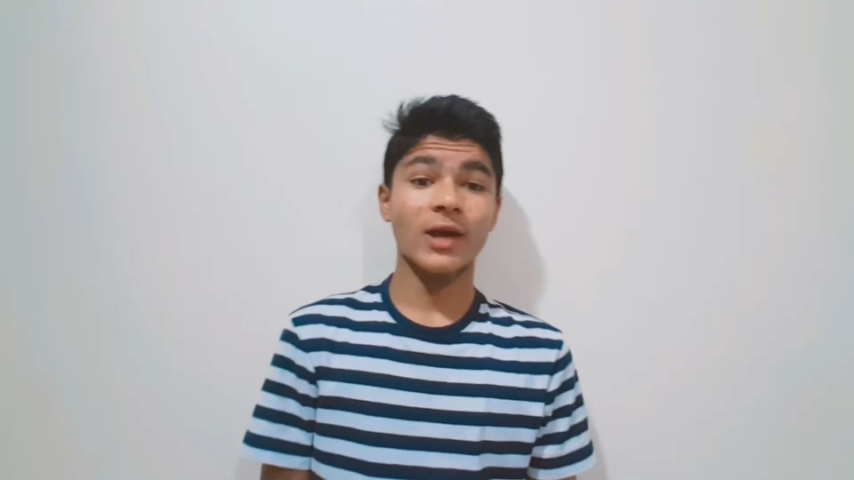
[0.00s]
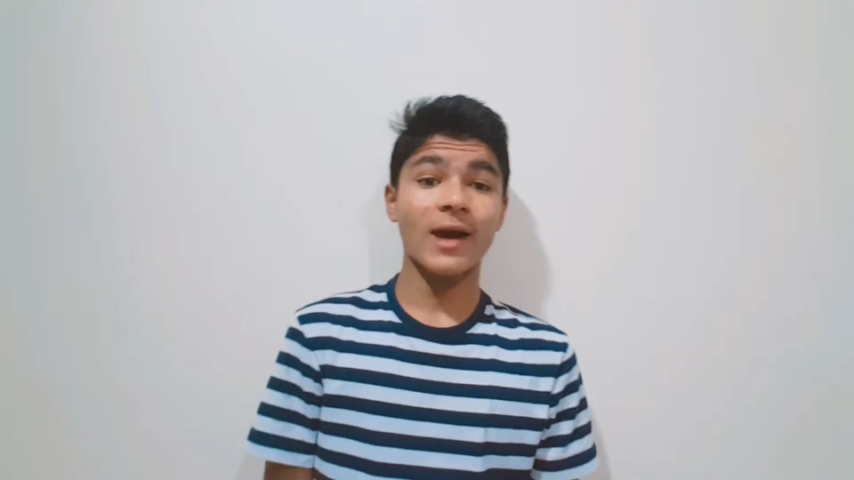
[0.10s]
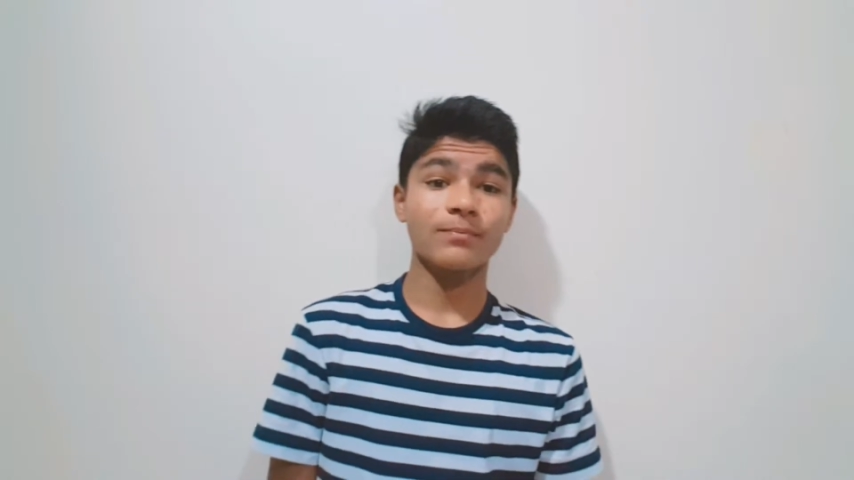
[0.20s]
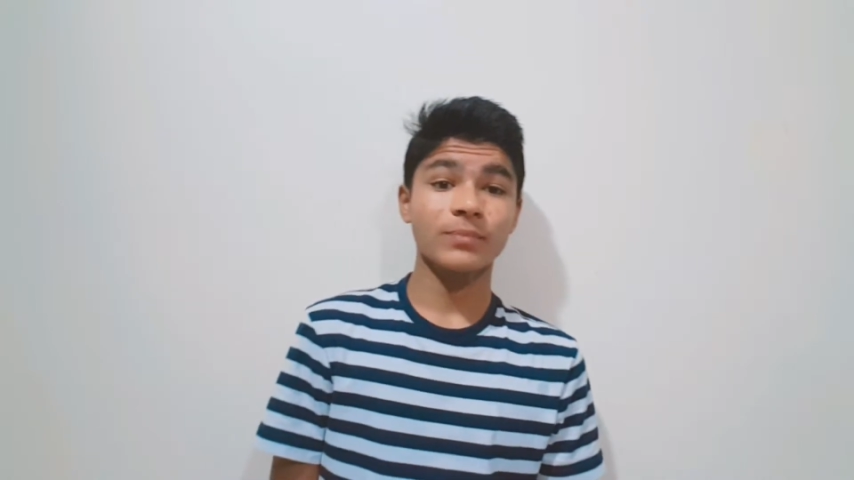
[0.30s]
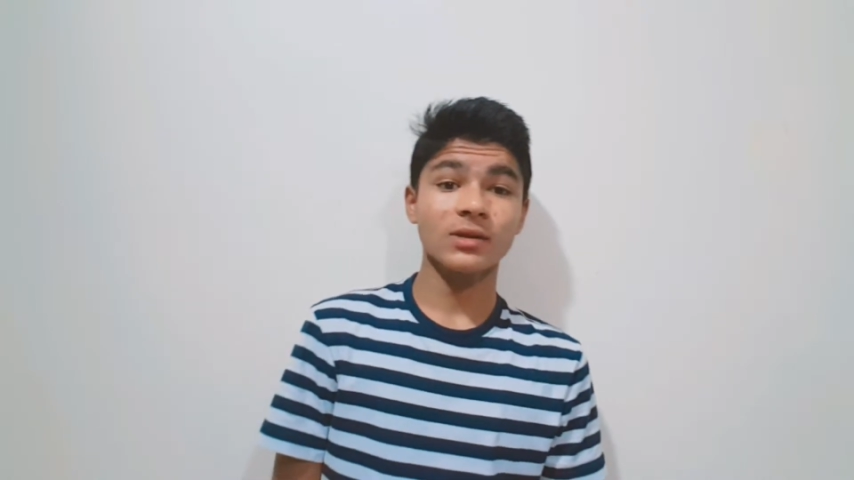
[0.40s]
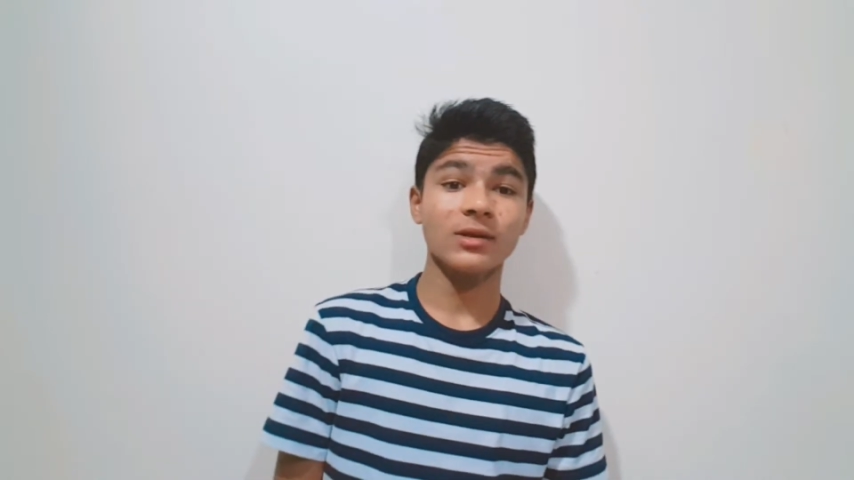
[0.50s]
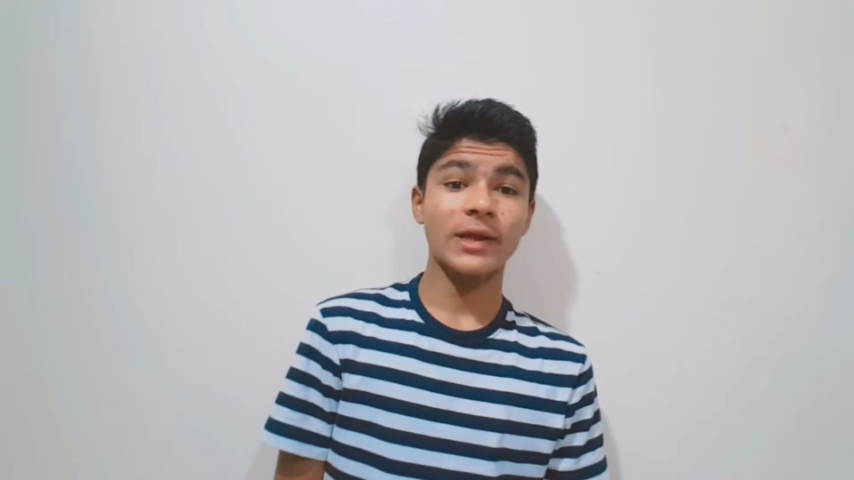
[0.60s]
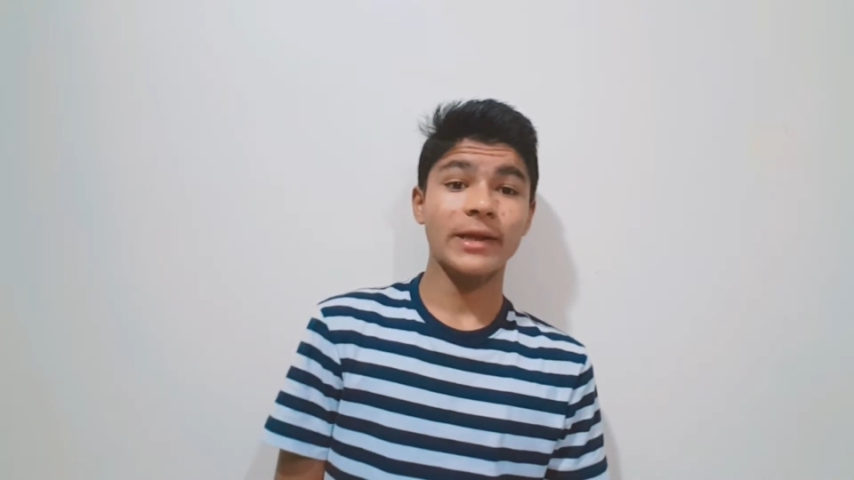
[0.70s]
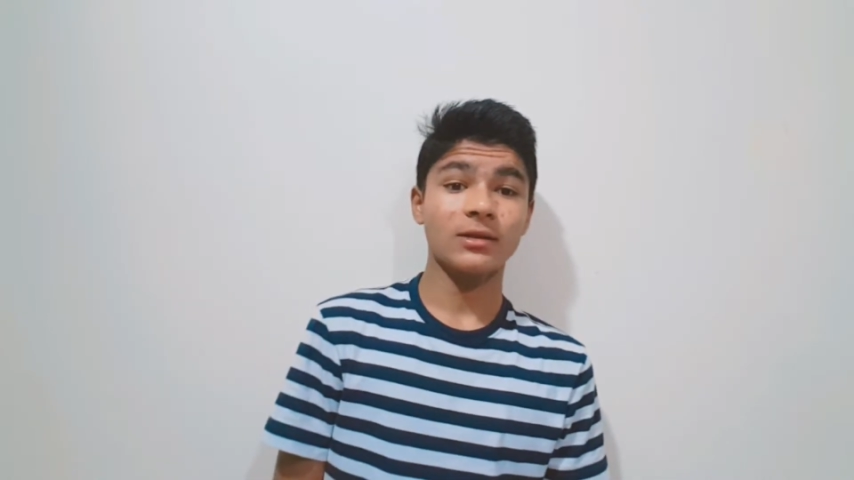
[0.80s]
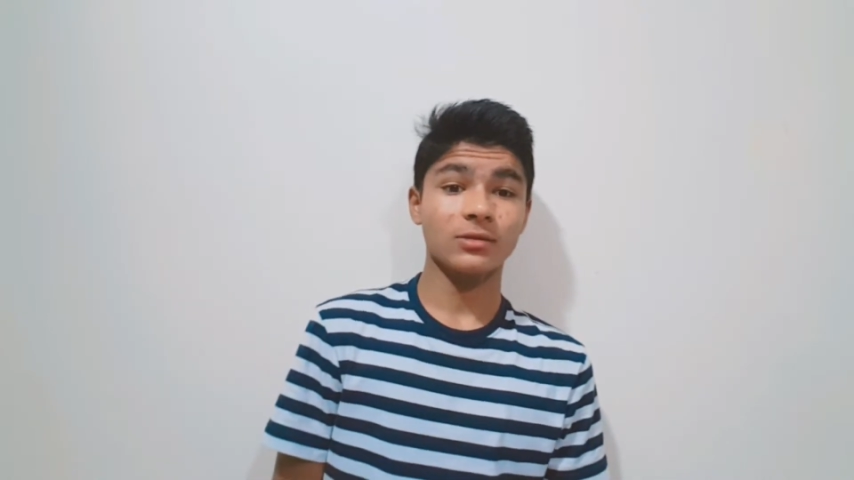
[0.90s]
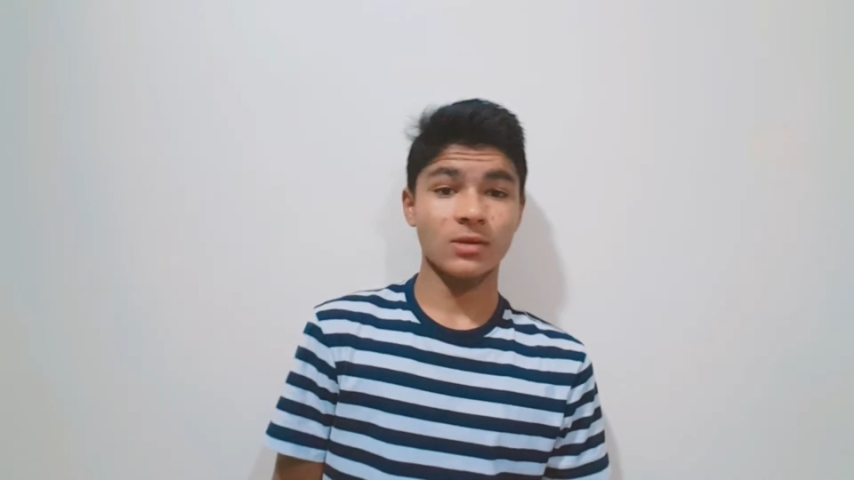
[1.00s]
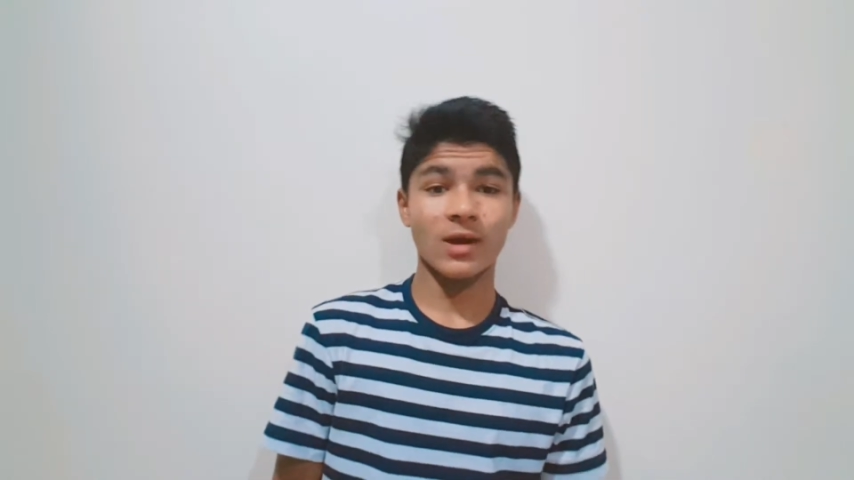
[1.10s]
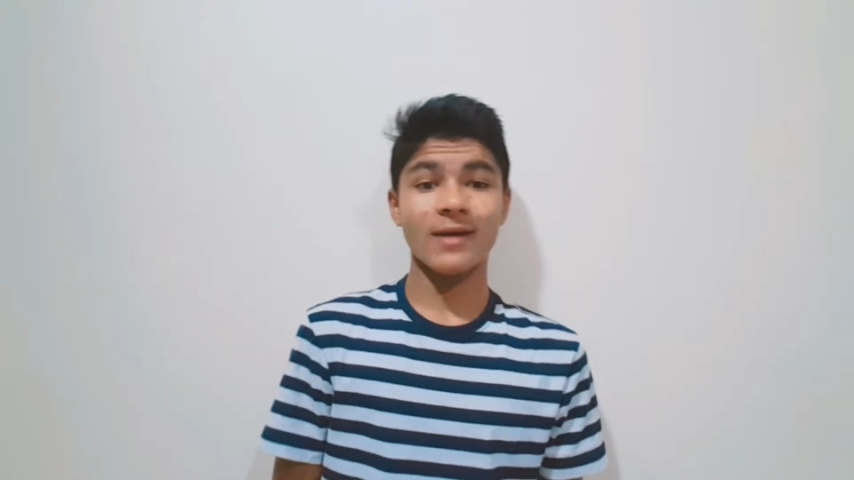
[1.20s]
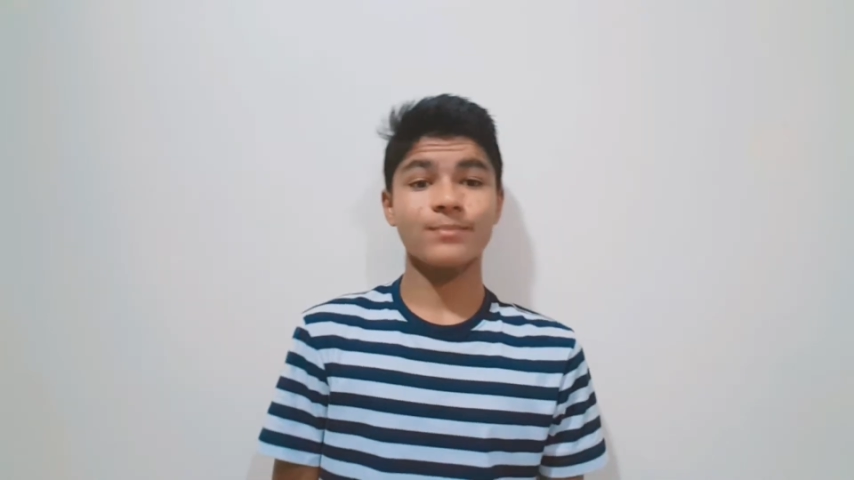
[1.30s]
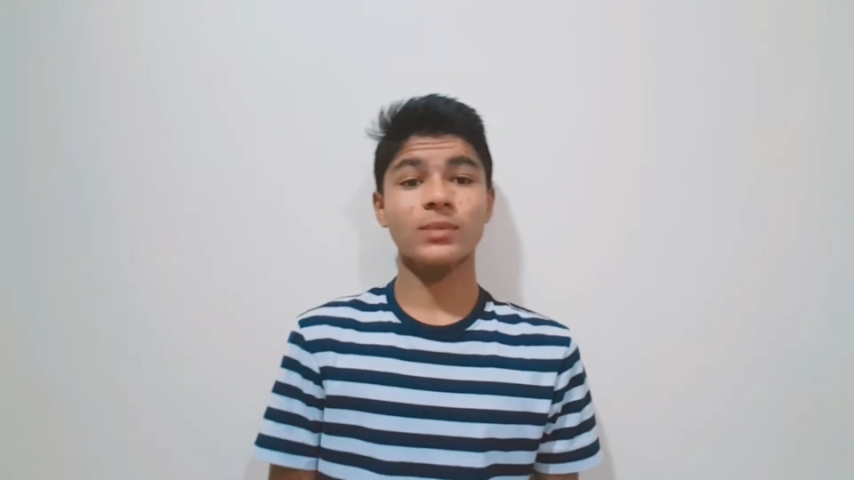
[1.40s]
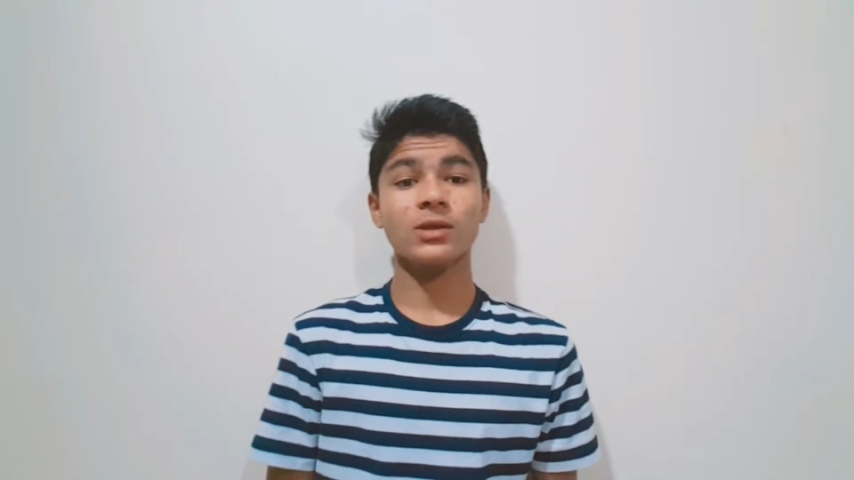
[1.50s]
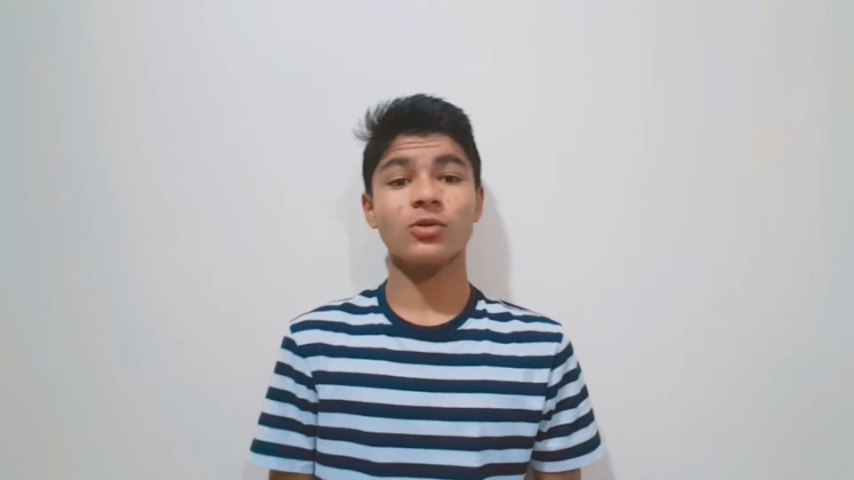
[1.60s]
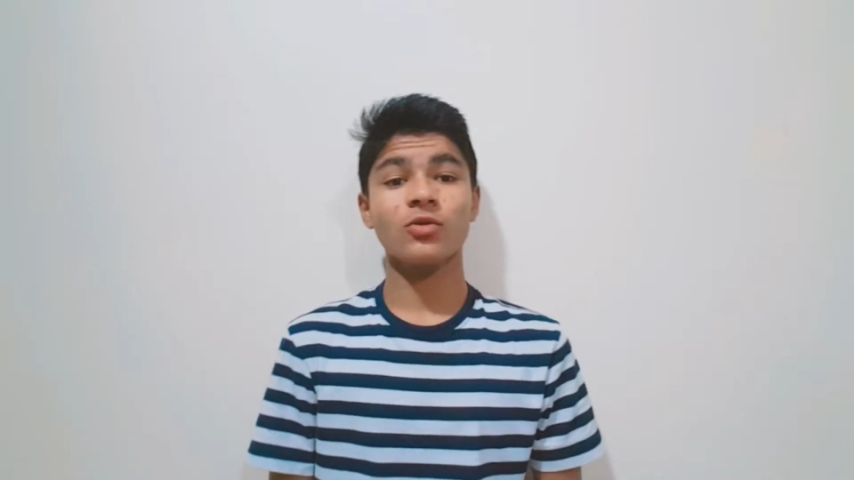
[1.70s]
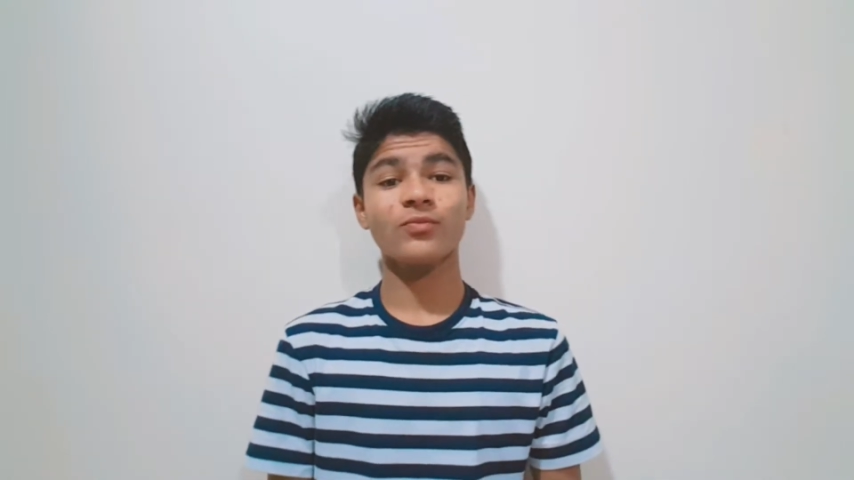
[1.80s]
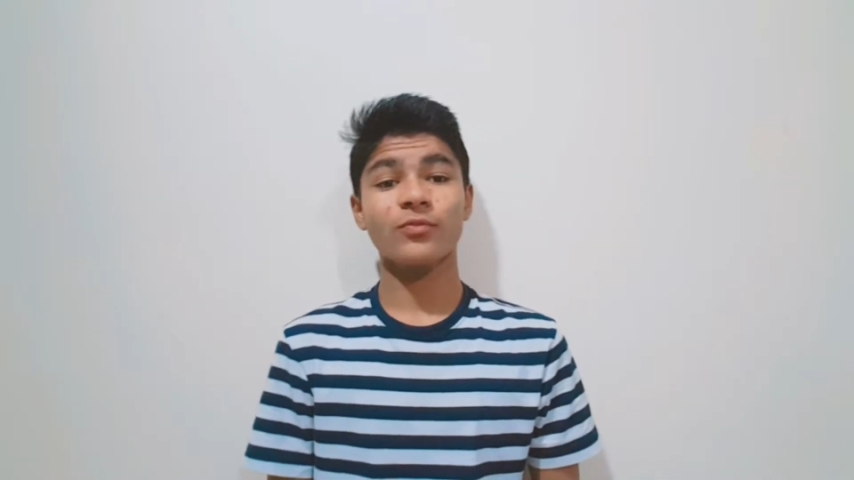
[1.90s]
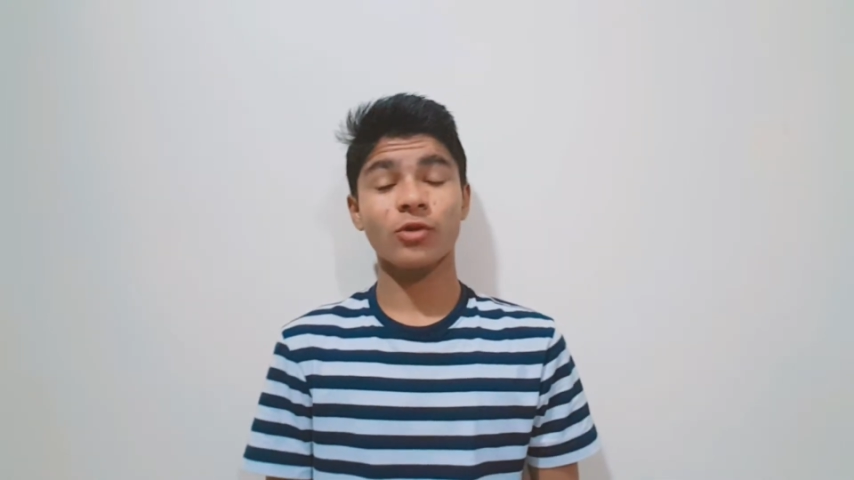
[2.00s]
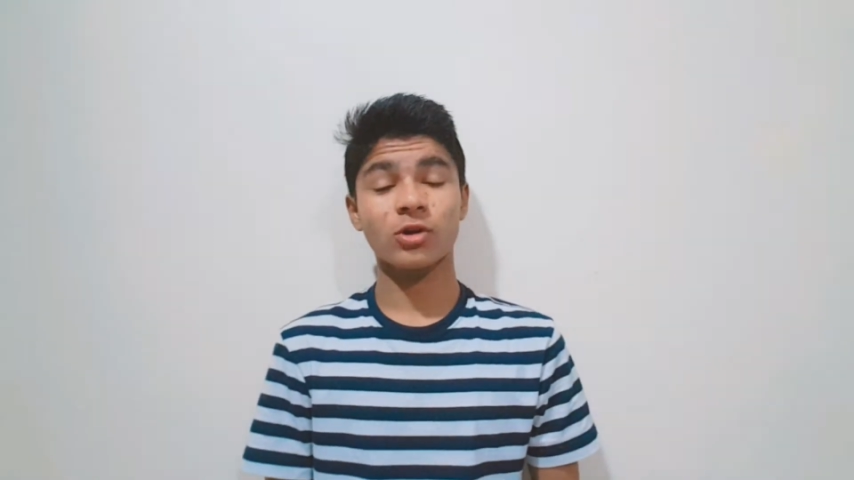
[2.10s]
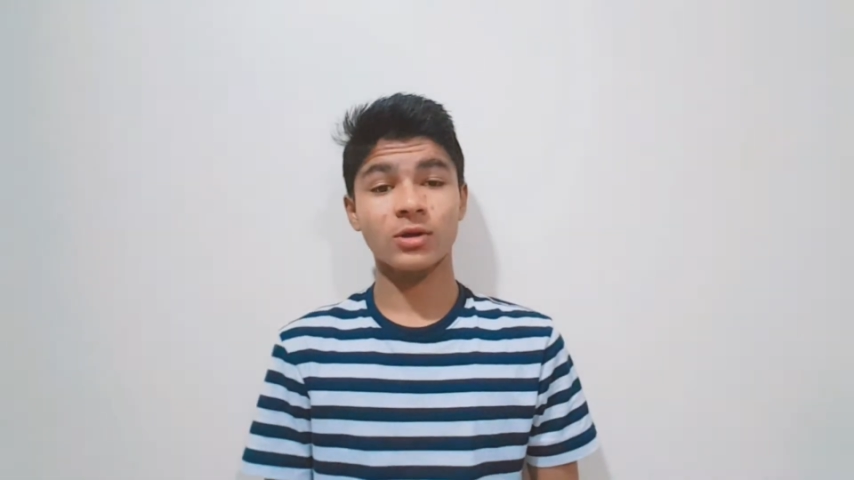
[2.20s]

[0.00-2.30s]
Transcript: Apple and the Apple HomePod